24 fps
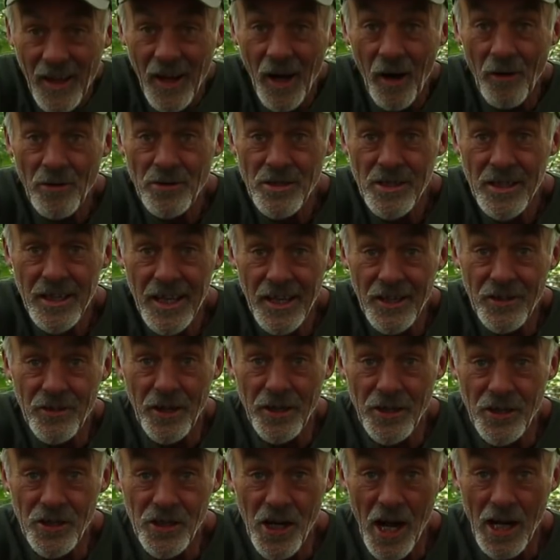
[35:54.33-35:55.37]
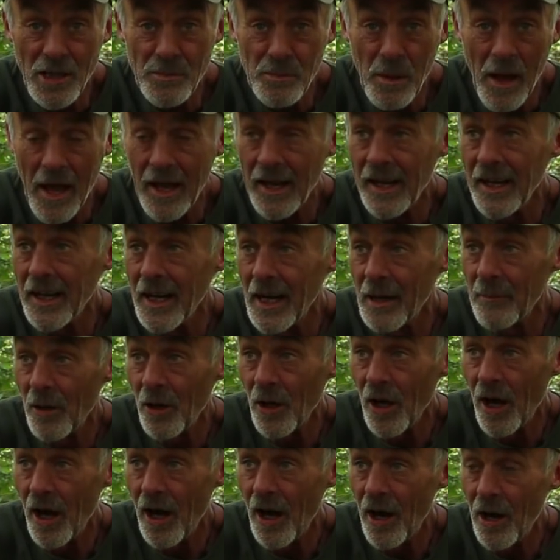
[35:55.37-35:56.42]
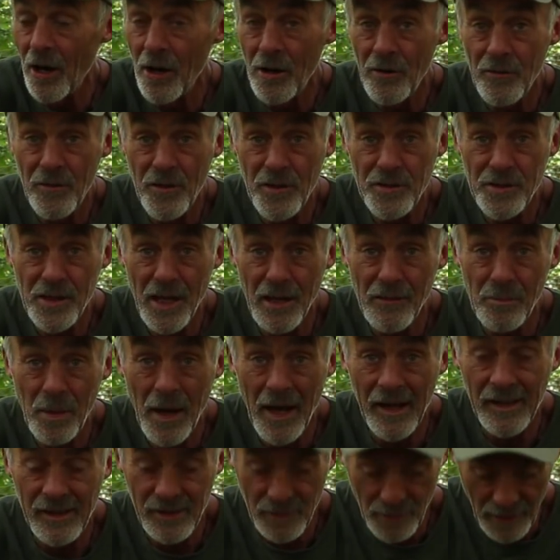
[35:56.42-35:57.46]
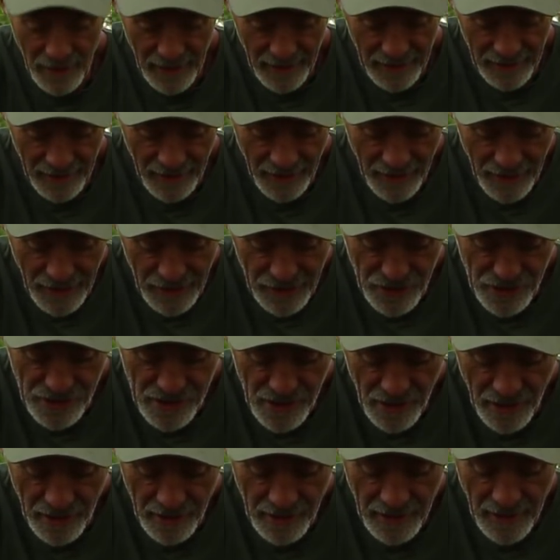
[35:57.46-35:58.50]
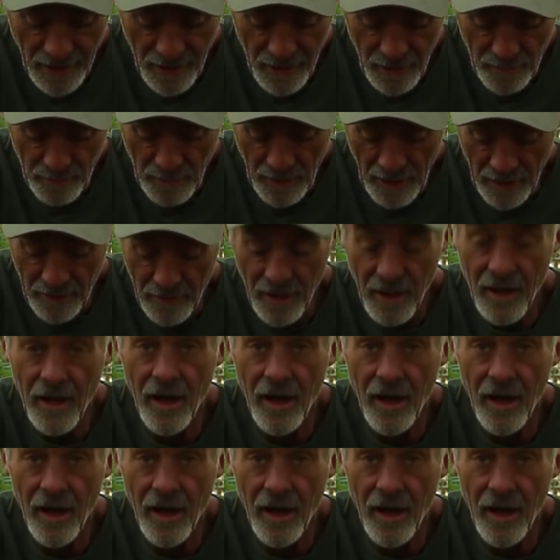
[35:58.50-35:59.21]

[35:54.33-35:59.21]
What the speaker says: I was literally just packing up. I got half the stuff packed away, just started to load the boat.